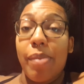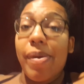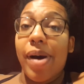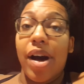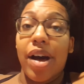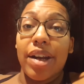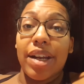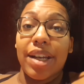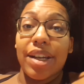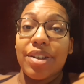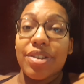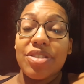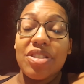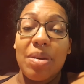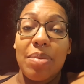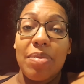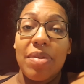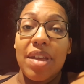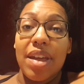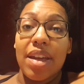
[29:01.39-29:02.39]
body or
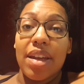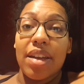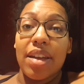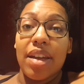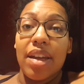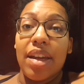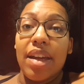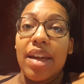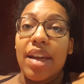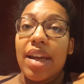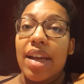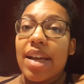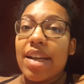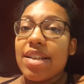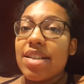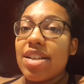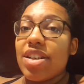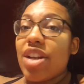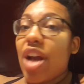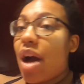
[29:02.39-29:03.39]
something
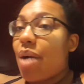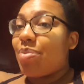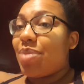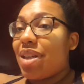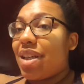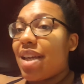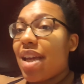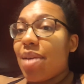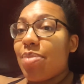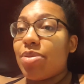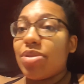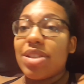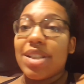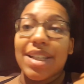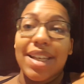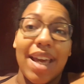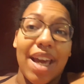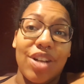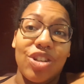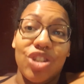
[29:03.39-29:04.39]
into not being able
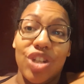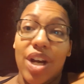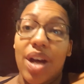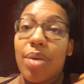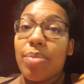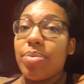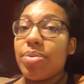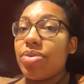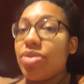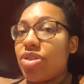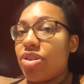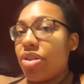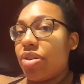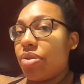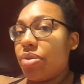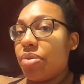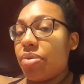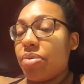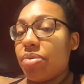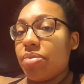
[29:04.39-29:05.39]
to catch up
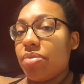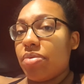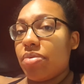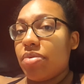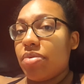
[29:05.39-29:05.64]
to,